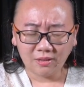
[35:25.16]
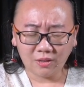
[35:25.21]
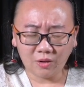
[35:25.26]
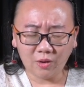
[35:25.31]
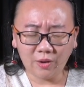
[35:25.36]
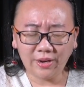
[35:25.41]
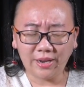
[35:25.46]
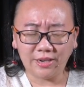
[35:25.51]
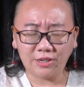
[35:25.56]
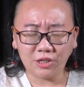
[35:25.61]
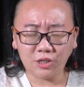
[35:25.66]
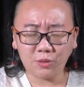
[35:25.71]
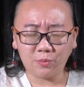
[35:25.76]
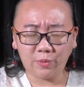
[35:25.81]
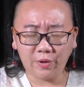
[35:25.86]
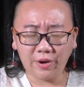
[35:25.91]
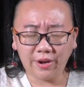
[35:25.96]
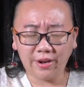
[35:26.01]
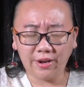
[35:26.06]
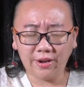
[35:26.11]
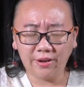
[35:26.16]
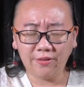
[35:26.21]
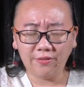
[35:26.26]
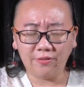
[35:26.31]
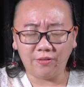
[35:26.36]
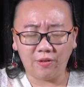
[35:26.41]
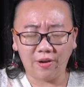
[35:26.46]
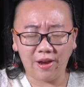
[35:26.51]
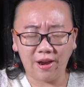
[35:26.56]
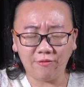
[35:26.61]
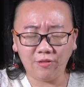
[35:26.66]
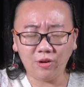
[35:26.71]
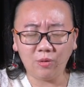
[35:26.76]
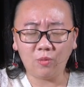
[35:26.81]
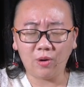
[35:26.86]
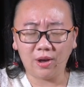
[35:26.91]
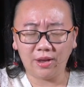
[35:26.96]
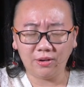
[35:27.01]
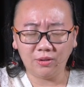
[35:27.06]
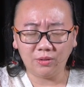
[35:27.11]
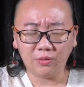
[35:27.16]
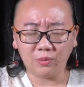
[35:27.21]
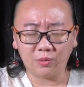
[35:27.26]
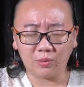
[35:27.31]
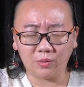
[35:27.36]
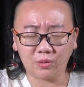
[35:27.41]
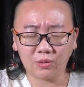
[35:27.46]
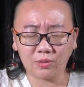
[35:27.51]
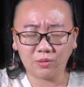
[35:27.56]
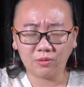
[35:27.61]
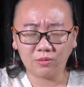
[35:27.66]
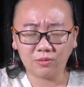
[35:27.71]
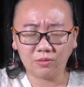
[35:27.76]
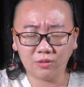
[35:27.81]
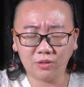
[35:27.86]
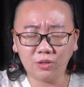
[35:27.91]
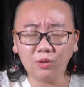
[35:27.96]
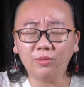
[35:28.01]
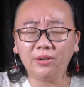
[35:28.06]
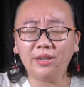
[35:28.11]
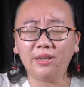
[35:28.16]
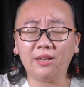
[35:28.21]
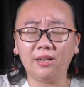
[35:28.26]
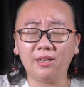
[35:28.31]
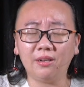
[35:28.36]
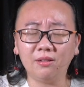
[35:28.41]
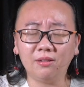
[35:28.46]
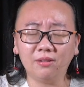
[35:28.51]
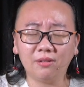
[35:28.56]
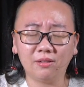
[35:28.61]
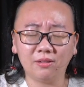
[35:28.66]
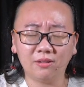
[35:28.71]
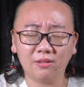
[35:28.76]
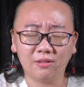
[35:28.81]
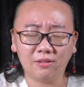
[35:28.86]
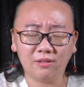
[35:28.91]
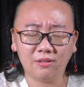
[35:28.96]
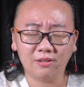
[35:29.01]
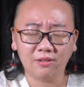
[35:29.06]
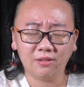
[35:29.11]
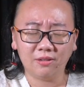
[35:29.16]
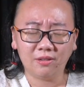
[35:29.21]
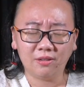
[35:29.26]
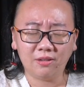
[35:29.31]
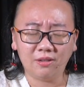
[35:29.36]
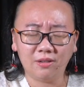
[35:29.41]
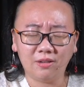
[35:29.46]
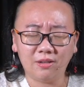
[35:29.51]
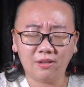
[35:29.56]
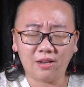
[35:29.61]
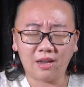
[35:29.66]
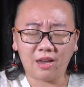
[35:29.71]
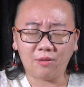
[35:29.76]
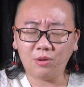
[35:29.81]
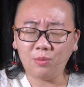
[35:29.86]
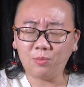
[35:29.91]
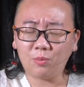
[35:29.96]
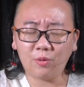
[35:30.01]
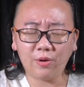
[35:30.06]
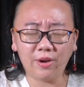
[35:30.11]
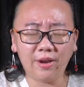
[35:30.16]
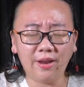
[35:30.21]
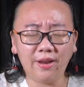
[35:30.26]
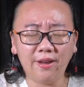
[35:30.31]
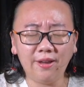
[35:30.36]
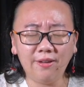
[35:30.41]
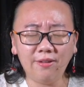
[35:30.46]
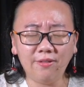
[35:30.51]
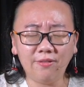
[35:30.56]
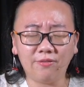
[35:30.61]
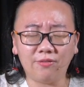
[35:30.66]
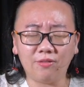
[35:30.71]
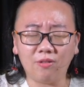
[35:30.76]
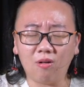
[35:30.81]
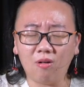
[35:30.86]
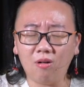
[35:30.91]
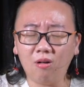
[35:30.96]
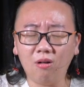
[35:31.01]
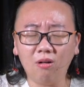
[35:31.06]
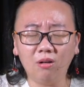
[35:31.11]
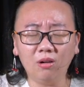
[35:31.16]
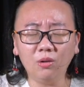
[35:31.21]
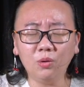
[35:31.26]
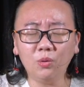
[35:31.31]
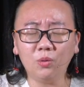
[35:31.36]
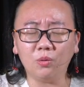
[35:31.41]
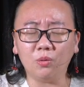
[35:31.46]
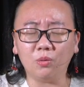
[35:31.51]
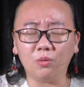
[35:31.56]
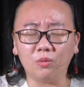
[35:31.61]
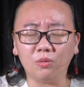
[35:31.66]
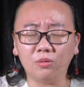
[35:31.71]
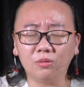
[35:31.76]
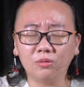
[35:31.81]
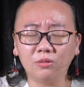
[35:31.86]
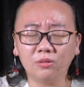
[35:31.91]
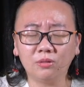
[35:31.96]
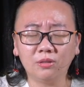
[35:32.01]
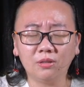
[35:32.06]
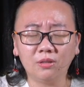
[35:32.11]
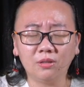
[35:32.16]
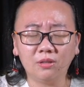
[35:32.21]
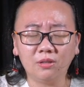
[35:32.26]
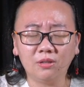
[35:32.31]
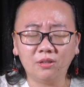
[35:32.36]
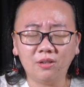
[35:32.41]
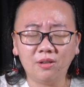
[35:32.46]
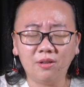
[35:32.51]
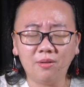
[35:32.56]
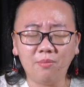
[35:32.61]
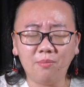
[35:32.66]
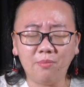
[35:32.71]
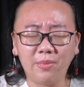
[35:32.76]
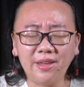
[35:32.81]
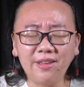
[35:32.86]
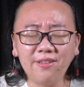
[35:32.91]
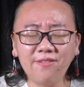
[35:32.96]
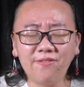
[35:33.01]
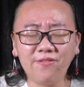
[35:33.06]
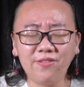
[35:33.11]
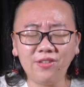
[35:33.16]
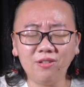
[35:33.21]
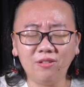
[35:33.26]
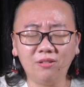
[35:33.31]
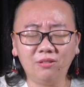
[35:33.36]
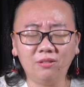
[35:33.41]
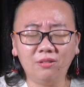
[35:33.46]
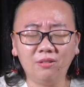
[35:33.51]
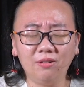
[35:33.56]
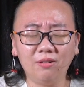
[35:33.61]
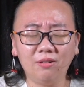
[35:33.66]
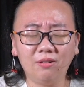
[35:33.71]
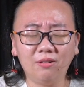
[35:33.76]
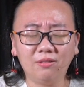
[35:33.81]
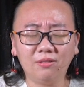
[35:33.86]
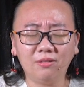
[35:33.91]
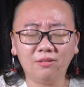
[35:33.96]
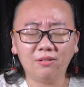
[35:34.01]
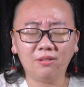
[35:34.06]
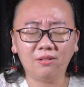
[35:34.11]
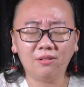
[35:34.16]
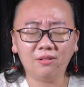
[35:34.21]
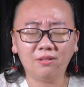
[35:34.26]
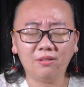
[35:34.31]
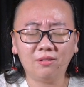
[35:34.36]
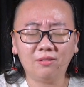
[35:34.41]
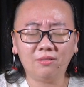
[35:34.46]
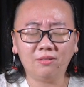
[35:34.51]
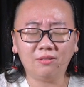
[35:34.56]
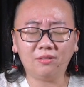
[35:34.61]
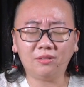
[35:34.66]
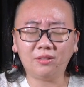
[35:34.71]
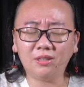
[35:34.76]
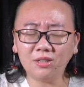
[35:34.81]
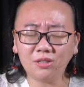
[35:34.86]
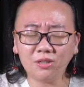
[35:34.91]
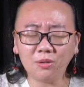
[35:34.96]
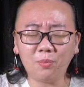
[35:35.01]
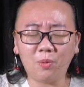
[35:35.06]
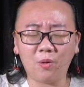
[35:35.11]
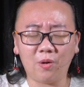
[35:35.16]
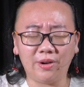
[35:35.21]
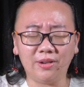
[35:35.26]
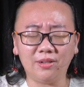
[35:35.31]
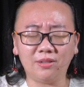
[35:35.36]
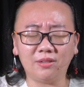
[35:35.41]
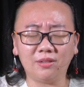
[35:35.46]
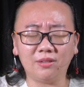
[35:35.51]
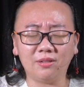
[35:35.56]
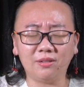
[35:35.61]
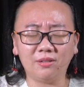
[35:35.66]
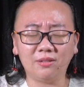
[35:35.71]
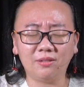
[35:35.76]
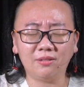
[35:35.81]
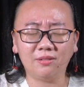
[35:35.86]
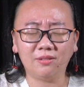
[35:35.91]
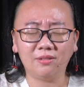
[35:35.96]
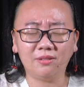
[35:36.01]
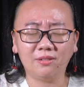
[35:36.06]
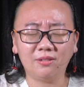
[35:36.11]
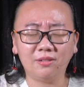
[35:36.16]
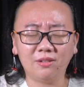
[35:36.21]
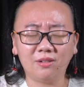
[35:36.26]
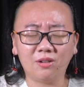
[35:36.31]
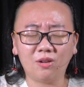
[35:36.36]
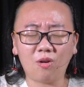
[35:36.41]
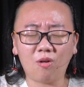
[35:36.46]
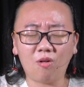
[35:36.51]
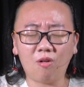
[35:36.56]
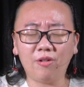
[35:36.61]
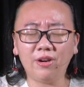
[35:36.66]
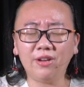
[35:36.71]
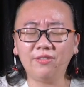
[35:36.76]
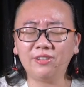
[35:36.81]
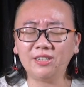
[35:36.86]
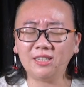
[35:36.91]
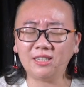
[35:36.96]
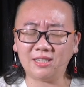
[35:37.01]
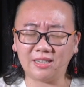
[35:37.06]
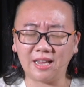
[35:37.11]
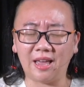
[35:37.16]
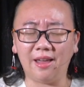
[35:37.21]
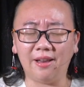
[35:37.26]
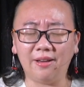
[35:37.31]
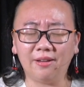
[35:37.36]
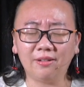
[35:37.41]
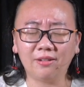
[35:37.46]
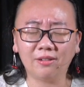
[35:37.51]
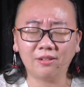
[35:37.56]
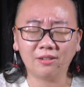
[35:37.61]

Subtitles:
God, I just pray for everyone who's tuning in. And we pray for all who may feel disappointed or even sad